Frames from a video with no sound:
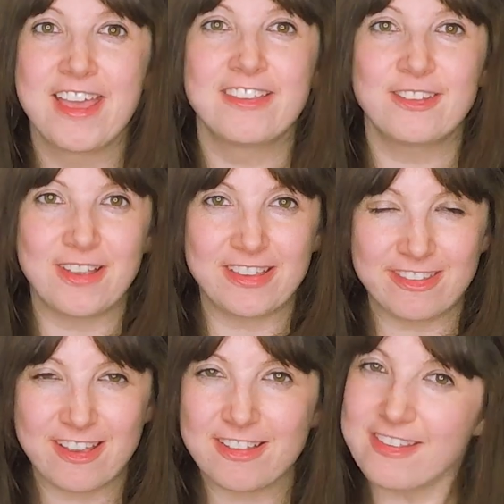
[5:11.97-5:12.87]
So it is
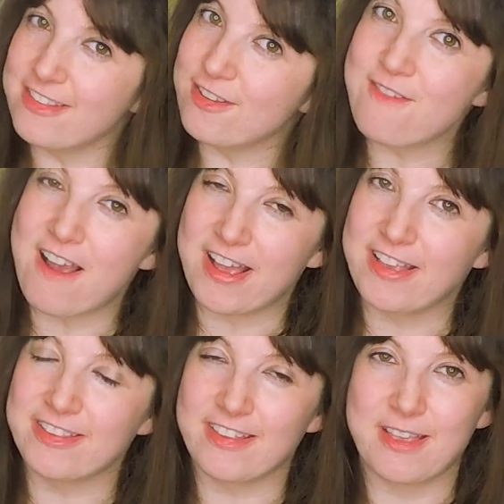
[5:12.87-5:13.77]
starting to
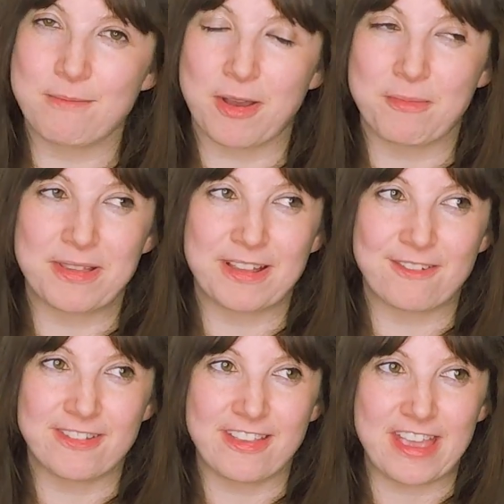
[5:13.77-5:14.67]
rise in
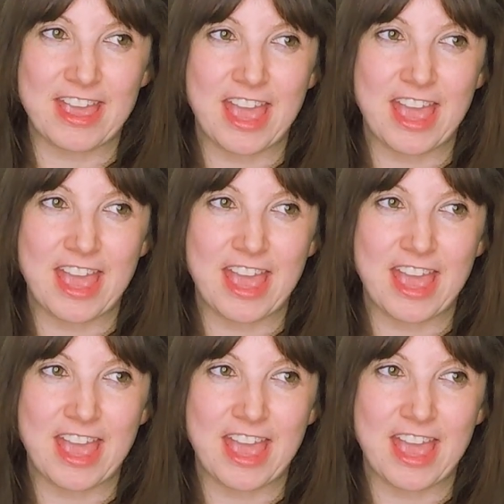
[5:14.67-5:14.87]
popularity,